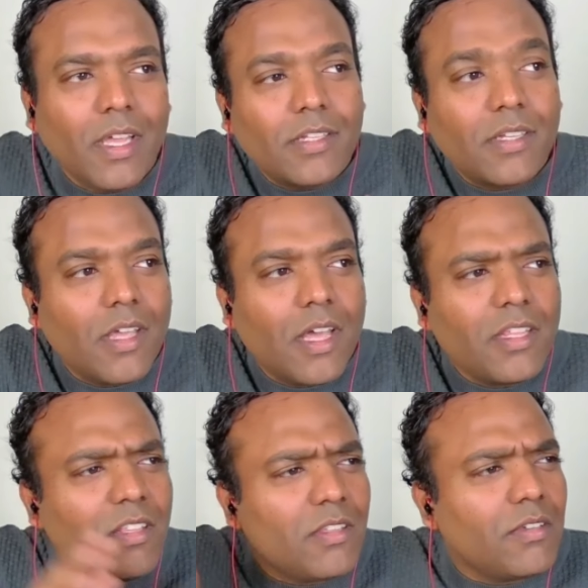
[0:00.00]
I
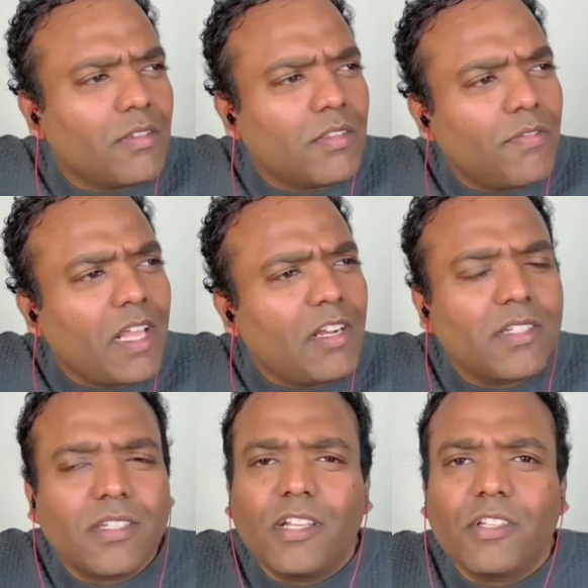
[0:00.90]
think the final
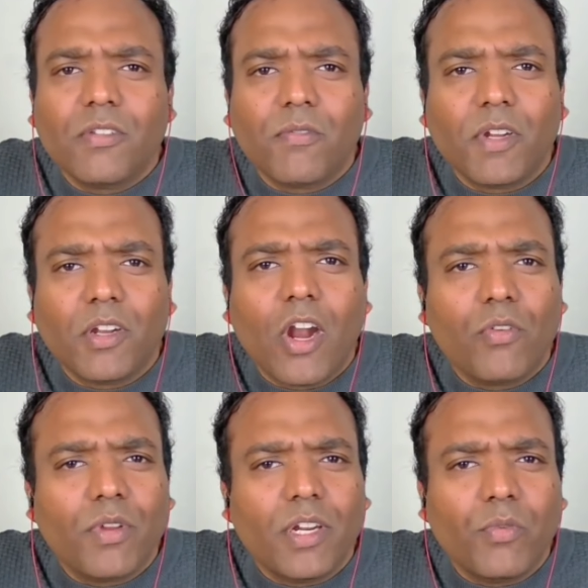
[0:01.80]
stages of it got
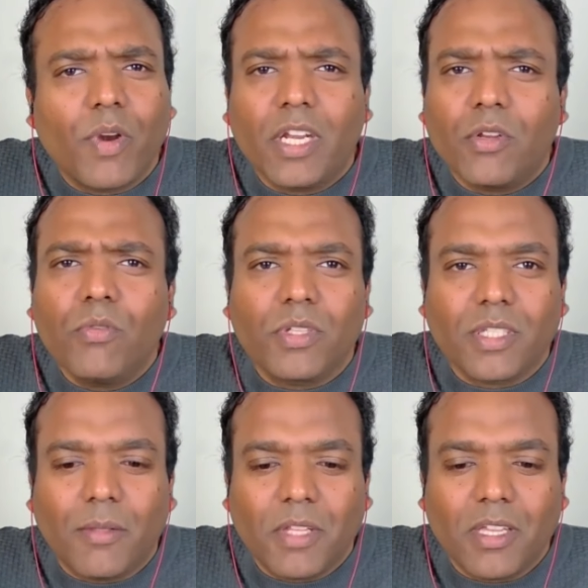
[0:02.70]
over in 22 or something,